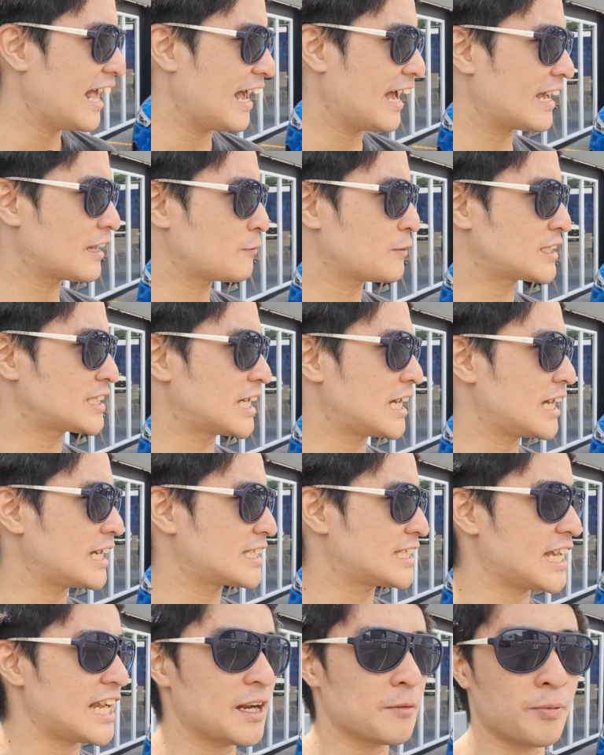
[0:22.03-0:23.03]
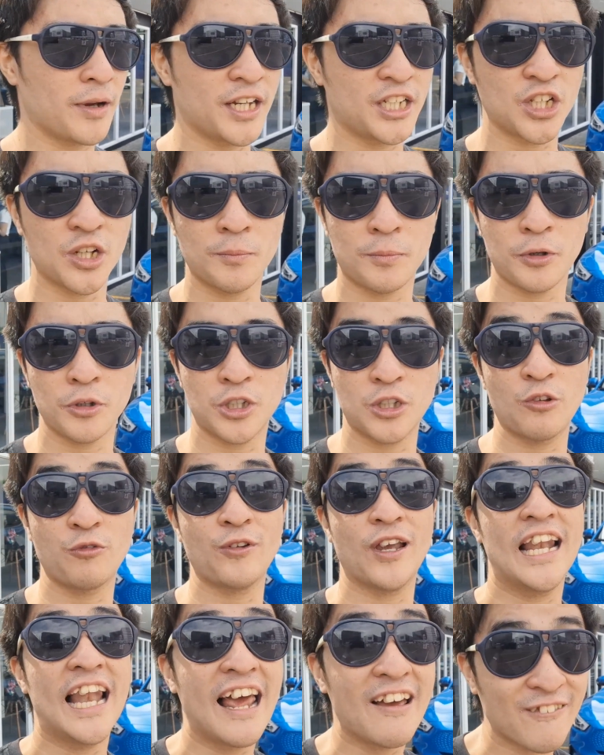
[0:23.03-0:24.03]
it was a celebration post of
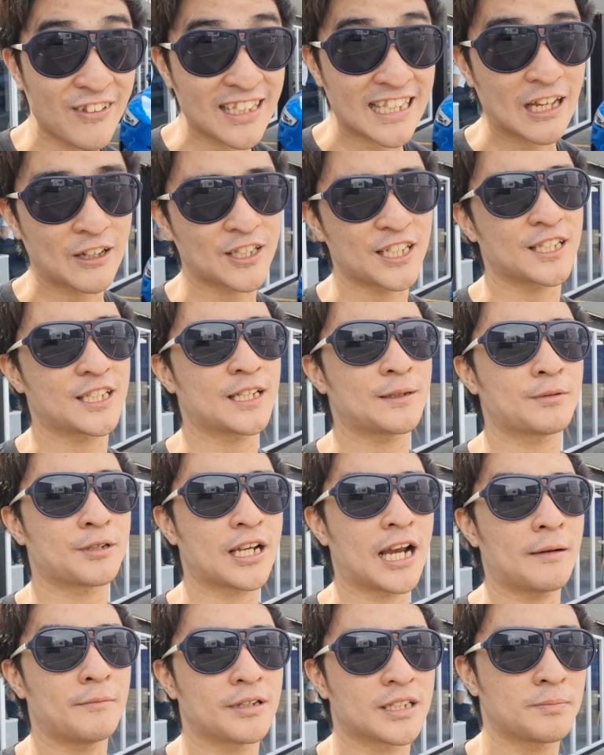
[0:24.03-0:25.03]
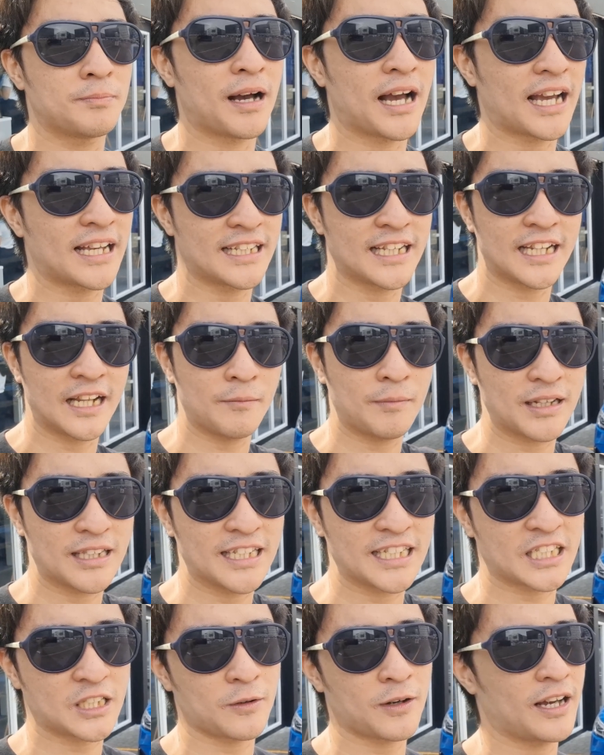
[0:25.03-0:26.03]
11,000 subscribers back in the day. But
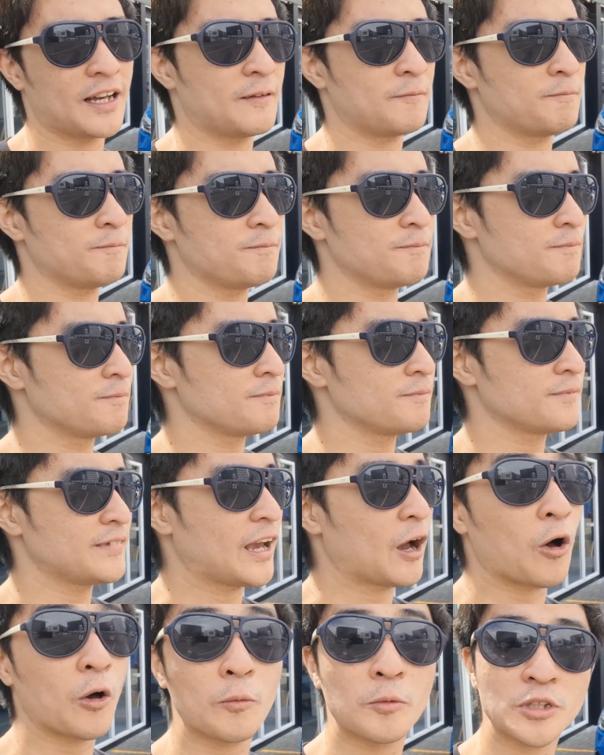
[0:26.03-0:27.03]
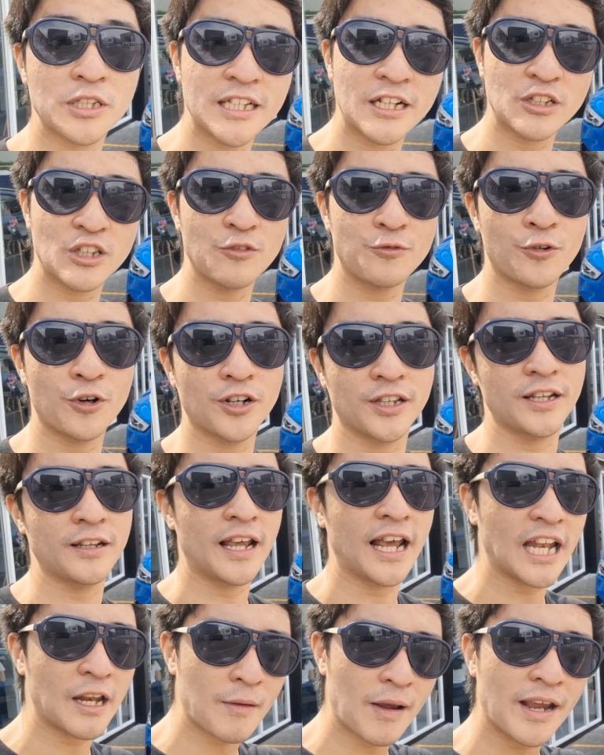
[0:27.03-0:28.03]
this one, yeah, almost there to 14.
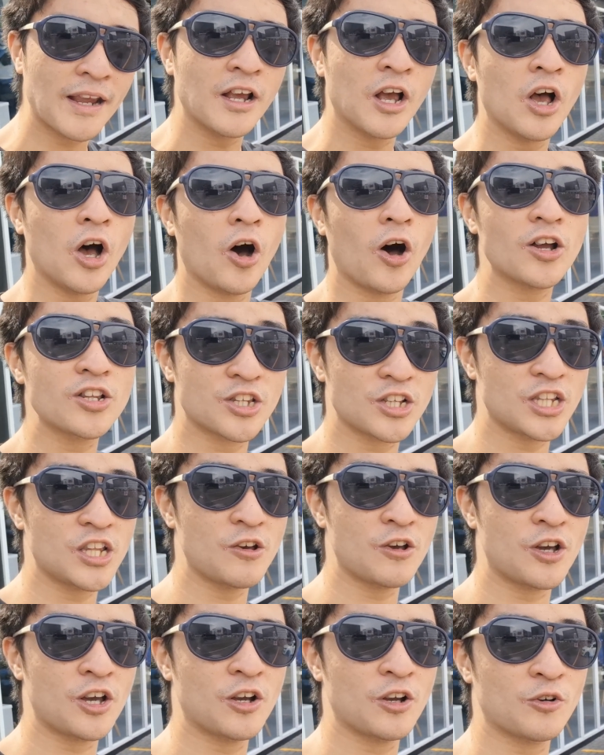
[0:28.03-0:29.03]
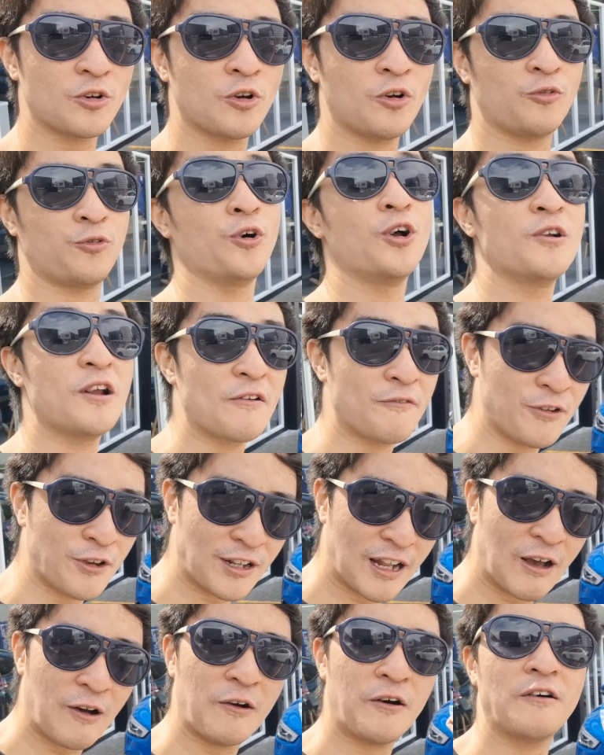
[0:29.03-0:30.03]
Anyway, on to the full review
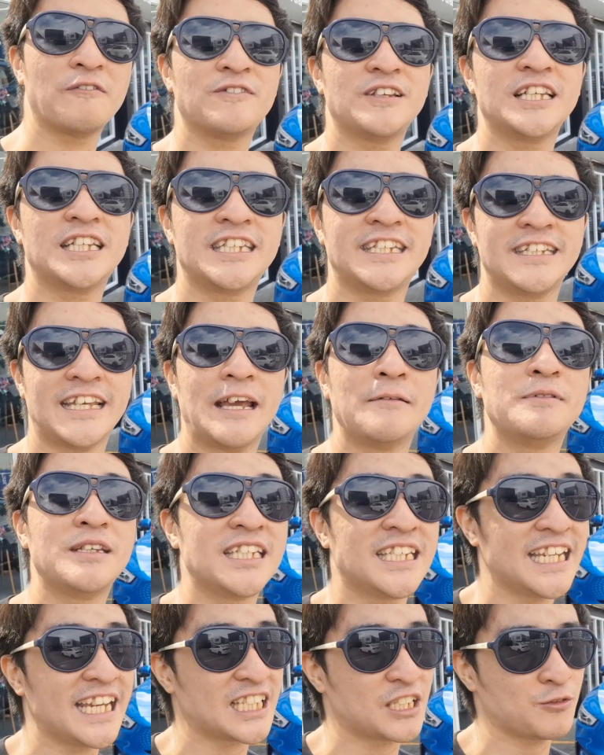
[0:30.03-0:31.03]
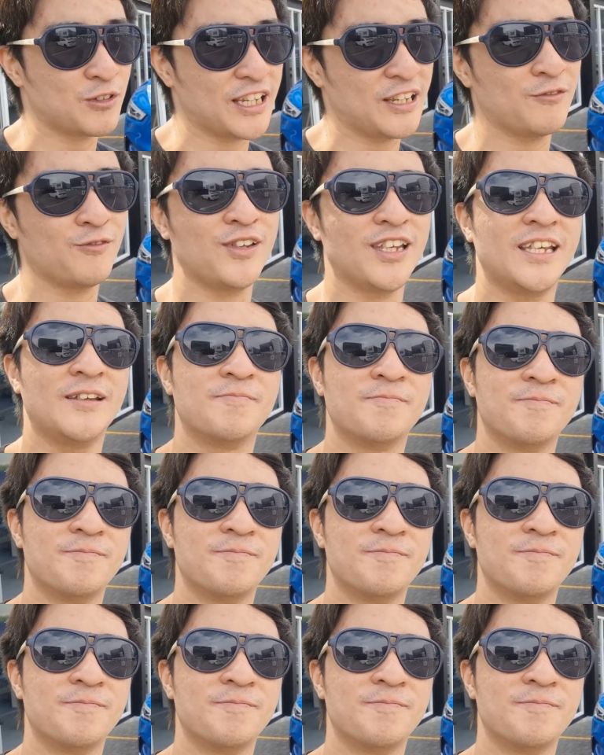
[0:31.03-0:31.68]
now of this MG4 EV.